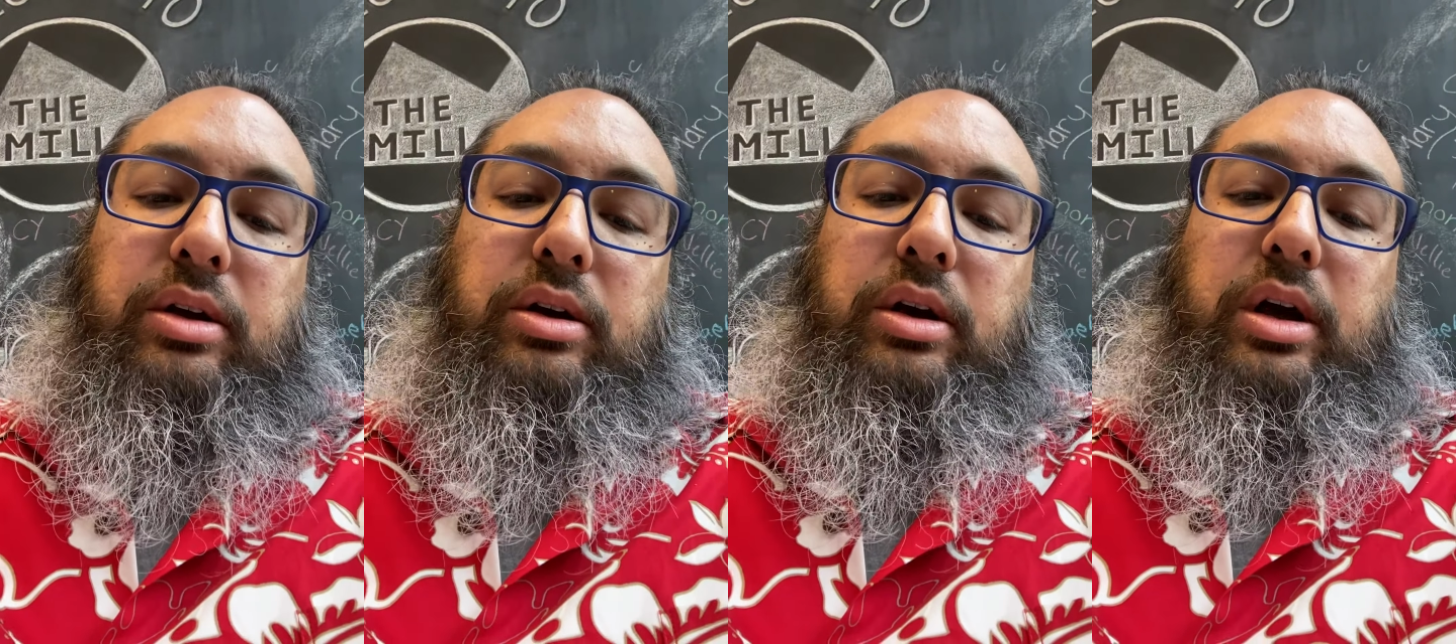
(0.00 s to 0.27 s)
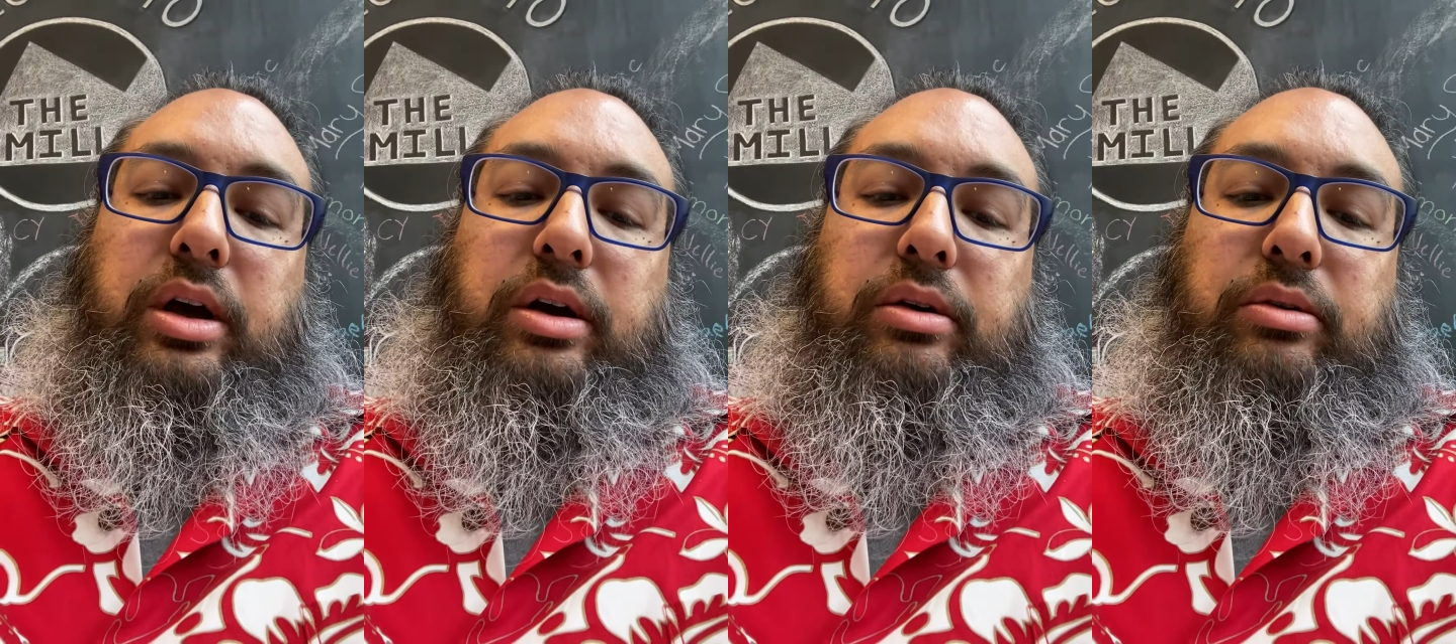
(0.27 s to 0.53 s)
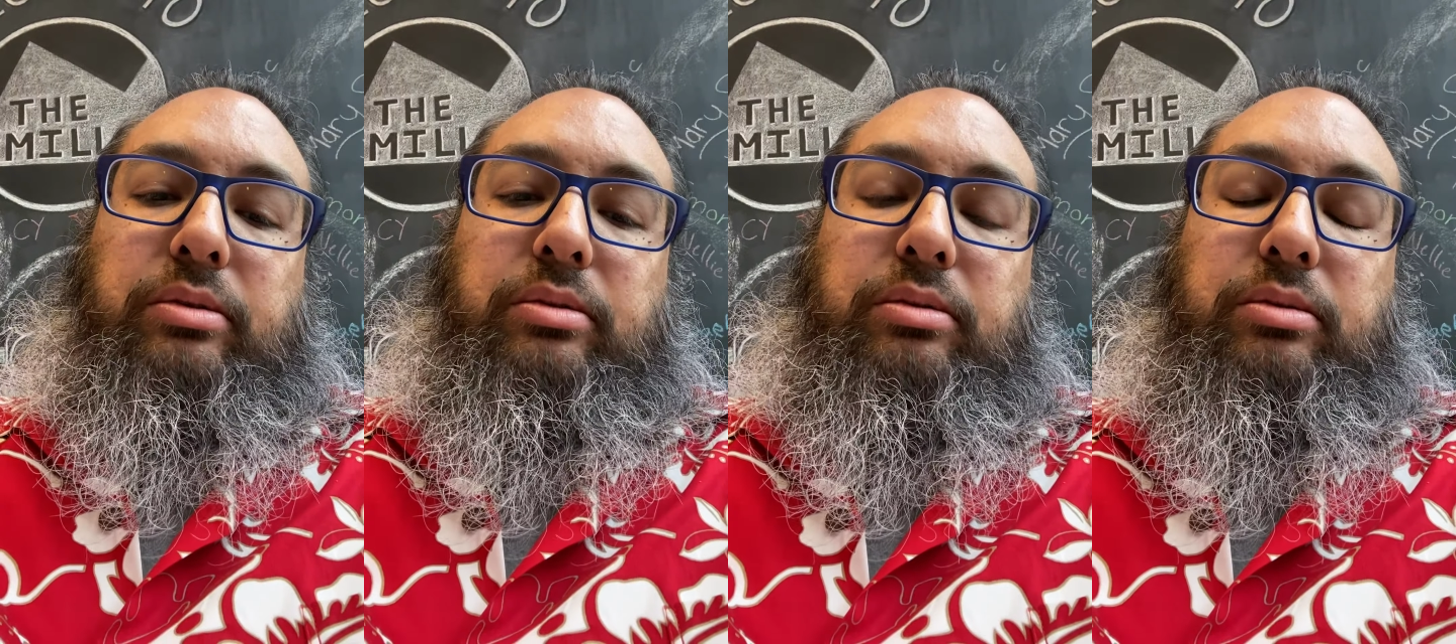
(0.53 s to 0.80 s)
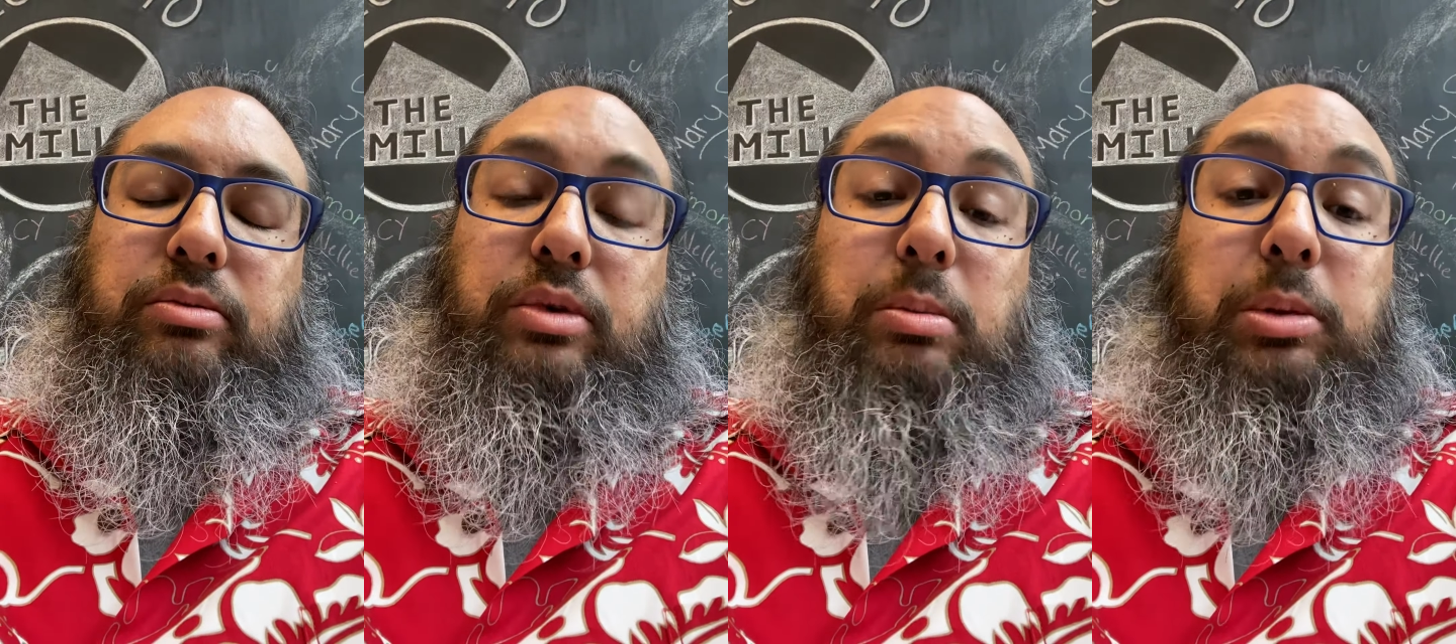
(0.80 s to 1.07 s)

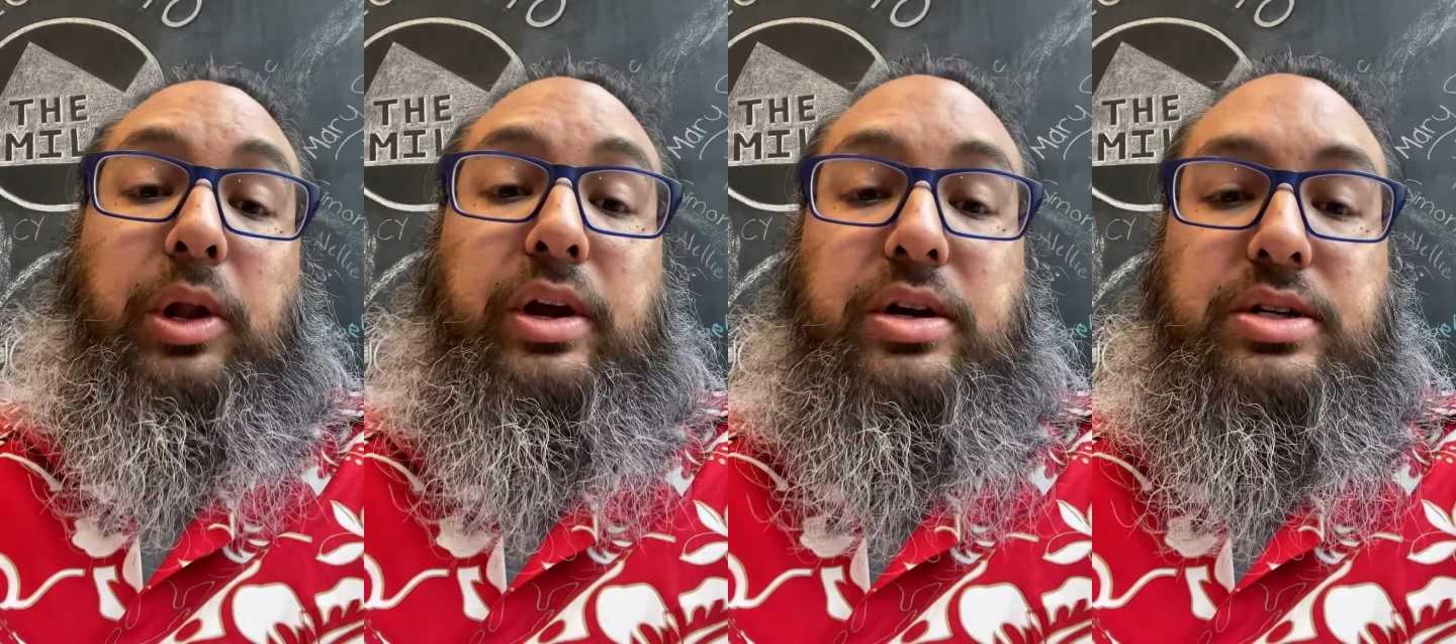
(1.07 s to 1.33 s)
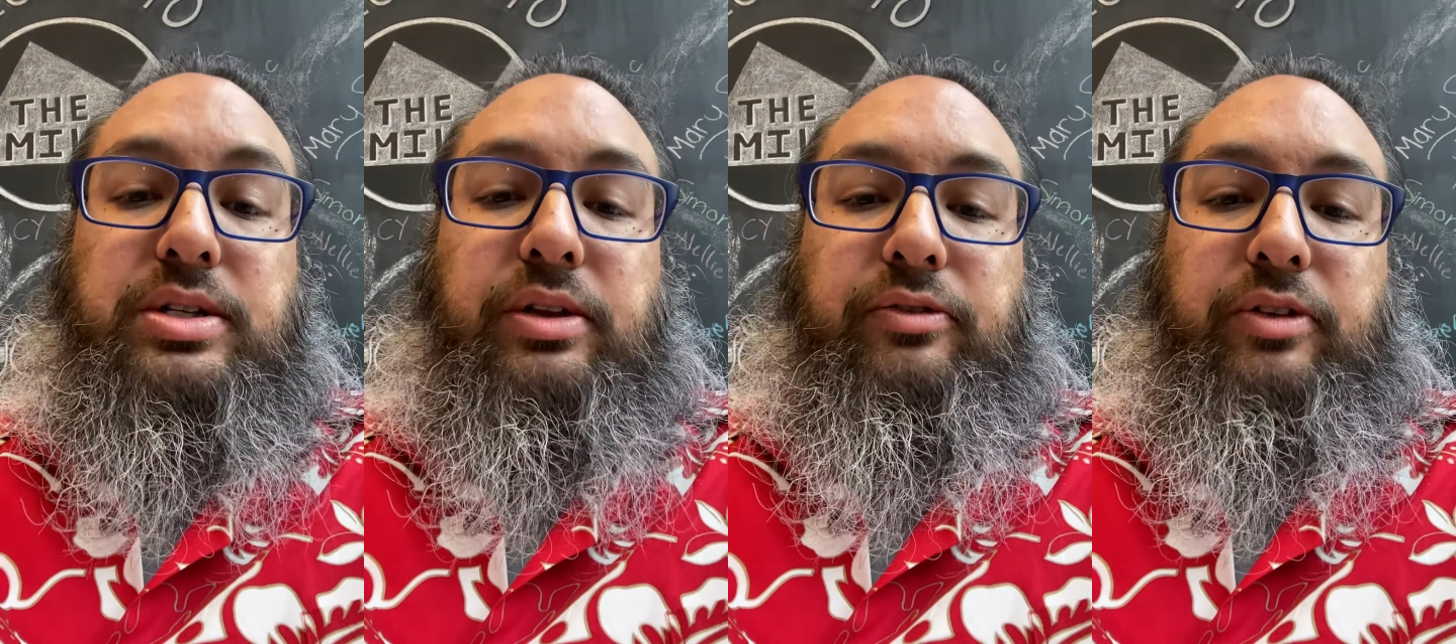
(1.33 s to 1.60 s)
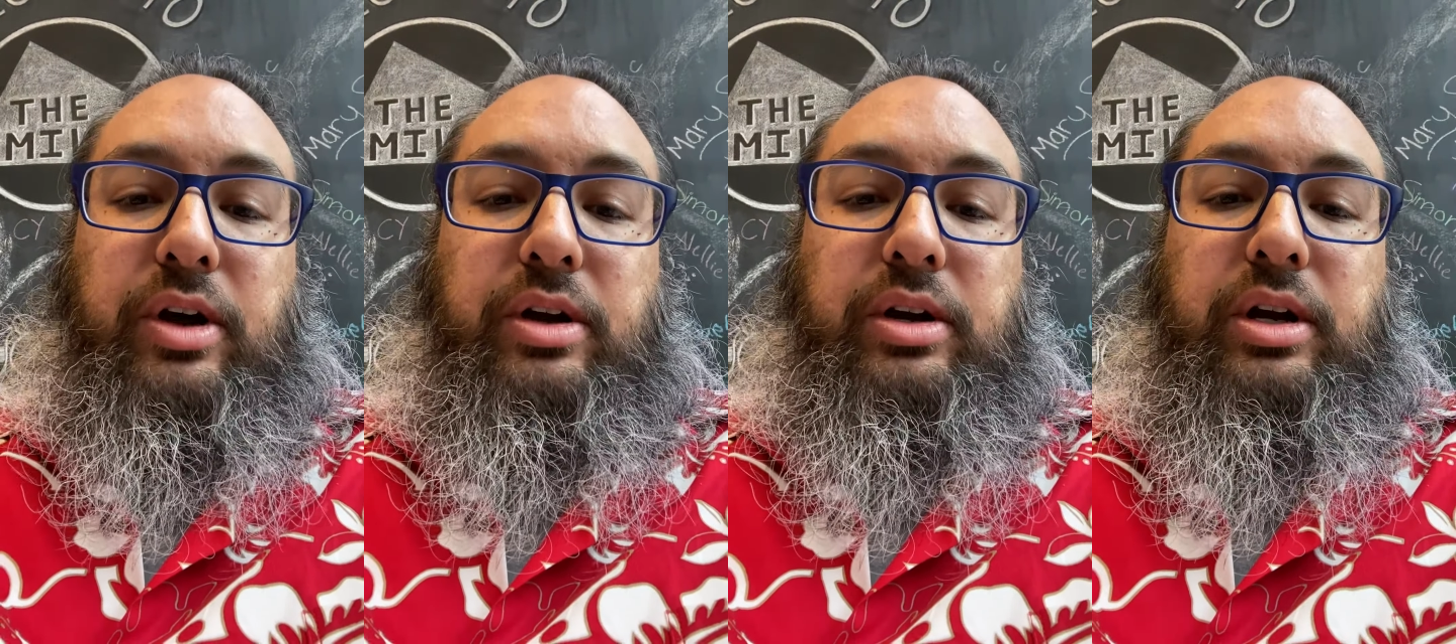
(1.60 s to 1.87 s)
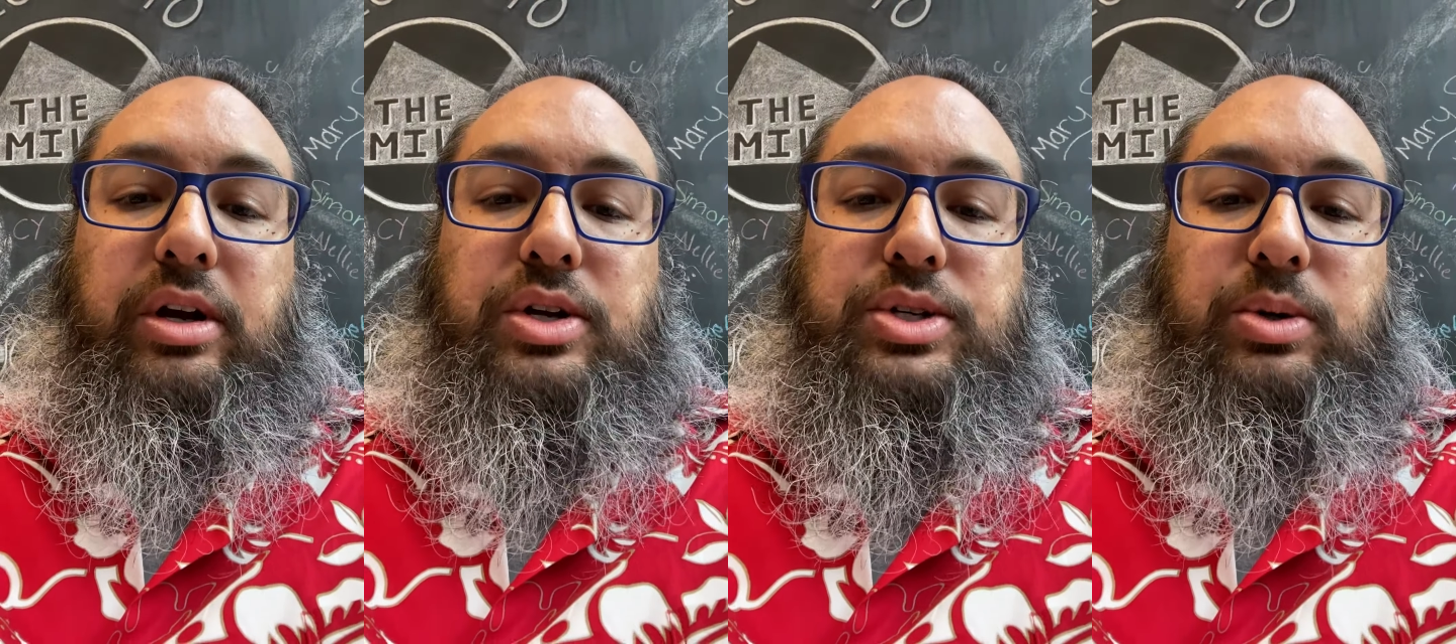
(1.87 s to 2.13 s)
replenish the fund
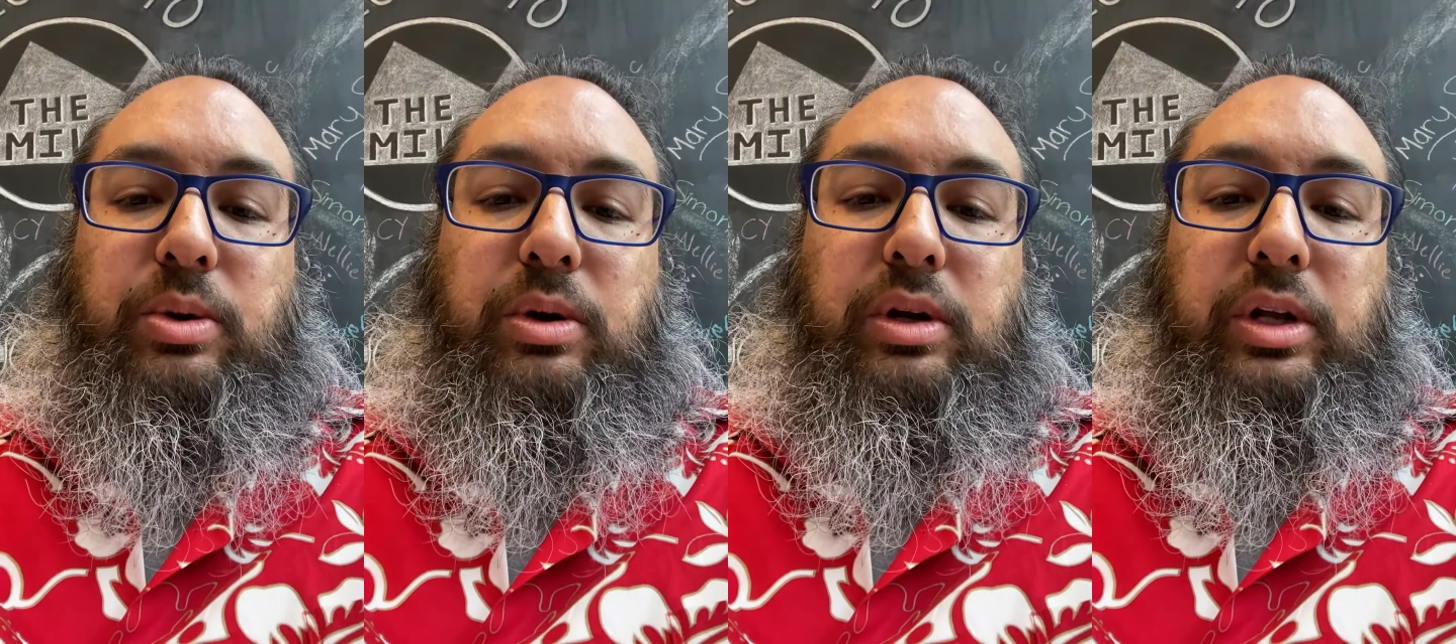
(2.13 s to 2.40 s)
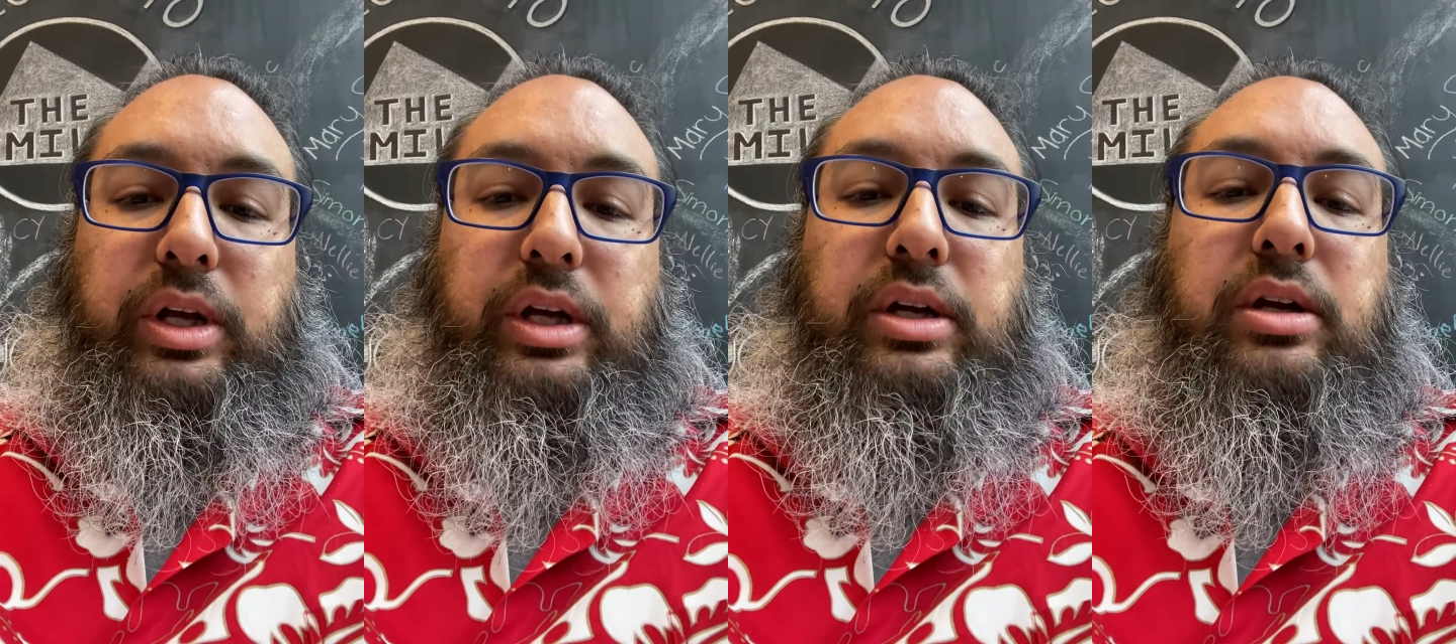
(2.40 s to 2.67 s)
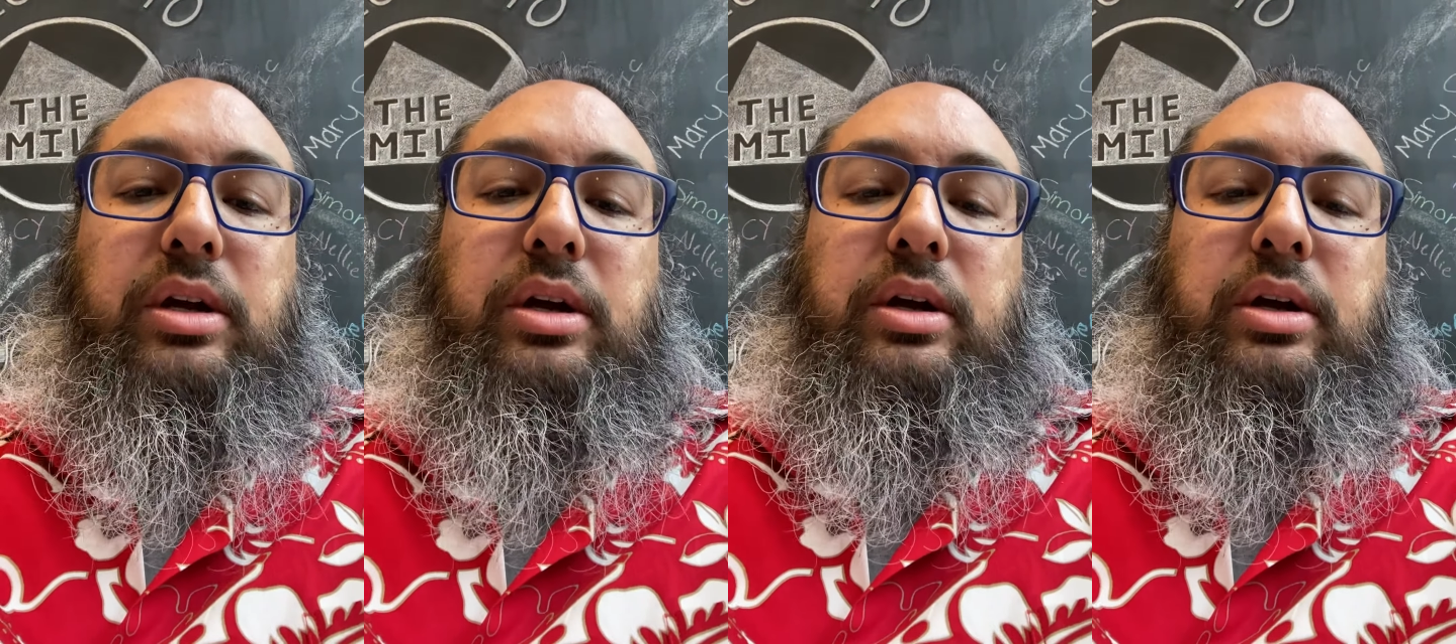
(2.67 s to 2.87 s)
here shortly.